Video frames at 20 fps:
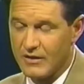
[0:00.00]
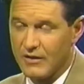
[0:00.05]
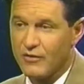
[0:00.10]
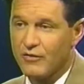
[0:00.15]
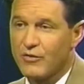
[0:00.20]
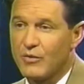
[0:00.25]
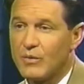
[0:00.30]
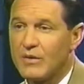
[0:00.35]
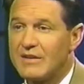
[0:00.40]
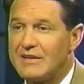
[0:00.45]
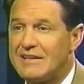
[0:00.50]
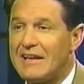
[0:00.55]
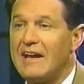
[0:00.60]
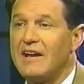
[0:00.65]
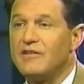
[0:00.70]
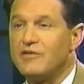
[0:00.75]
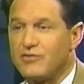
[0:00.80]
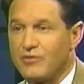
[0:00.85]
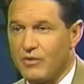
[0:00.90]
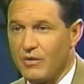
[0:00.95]
Is there a
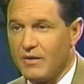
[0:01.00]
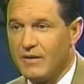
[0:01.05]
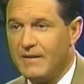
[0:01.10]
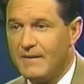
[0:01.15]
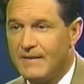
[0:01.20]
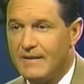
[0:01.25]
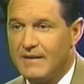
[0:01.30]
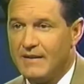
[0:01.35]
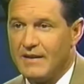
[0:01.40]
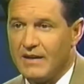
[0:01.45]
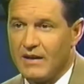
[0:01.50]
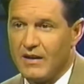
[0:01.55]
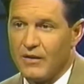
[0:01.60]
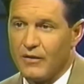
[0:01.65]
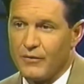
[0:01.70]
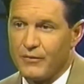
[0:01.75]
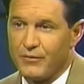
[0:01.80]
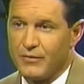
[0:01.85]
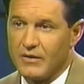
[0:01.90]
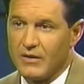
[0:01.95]
danger
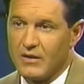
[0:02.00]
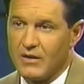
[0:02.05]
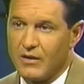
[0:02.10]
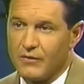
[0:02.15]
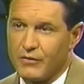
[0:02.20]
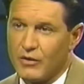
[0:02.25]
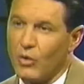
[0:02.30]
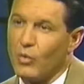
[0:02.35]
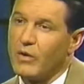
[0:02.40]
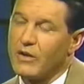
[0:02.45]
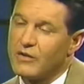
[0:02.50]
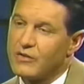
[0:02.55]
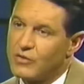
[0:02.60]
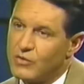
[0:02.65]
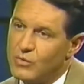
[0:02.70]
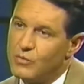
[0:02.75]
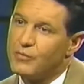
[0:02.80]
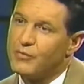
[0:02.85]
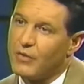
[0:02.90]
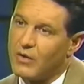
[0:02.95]
of going
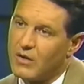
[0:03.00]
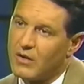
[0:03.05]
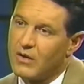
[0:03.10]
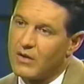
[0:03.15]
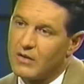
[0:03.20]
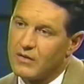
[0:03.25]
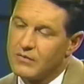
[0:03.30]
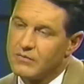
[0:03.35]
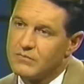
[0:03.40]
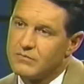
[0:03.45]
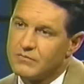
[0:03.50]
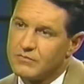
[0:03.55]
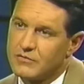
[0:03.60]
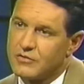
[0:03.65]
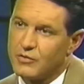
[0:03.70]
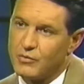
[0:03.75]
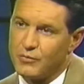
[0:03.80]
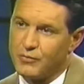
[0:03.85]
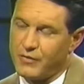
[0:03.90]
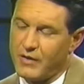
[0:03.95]
too far,
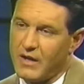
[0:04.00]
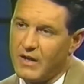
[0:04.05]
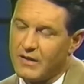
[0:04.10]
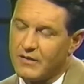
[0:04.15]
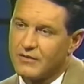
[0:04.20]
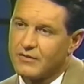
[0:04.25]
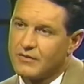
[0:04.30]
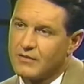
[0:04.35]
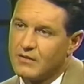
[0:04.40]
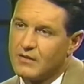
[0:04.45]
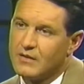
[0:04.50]
too fast?